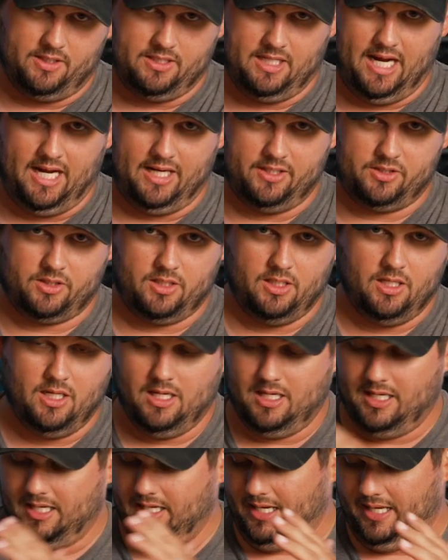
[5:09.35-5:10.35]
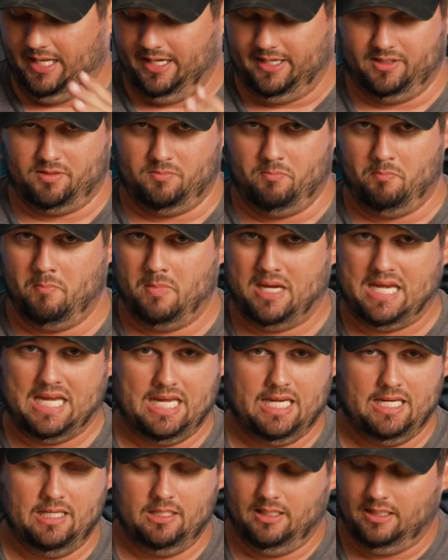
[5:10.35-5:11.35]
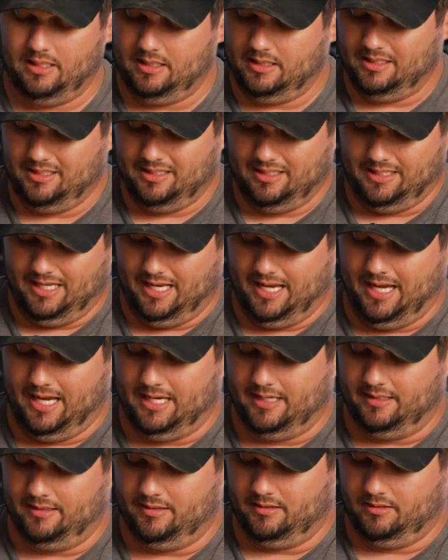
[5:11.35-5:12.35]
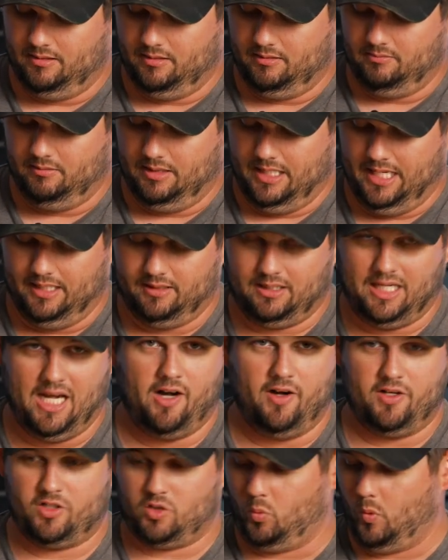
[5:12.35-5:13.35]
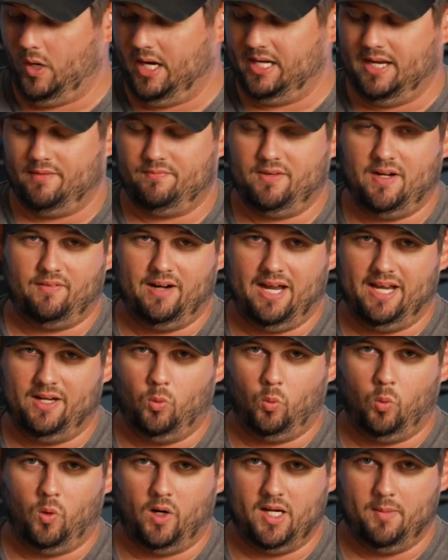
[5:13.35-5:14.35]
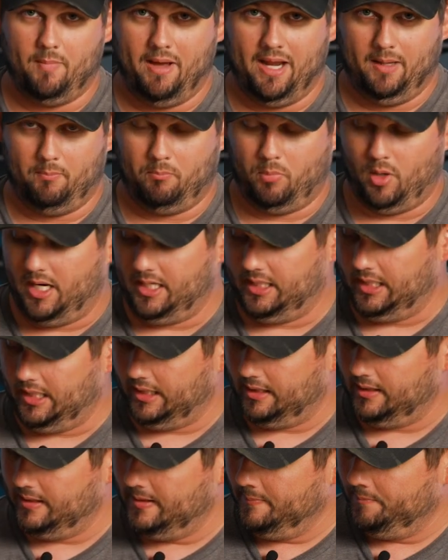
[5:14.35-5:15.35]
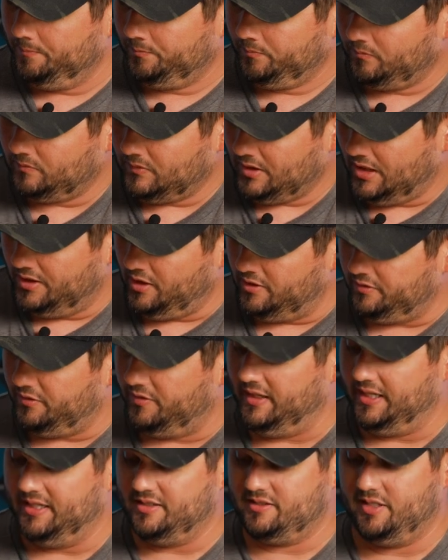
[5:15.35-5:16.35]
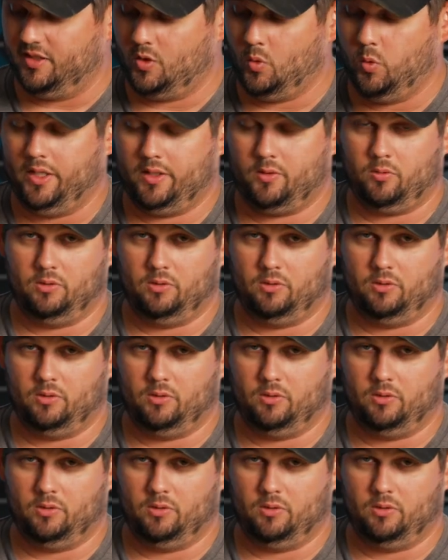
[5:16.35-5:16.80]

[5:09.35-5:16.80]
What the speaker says: attached. It is mean and it carries the weight, and I've never had to worry about it breaking. Another thing is the quick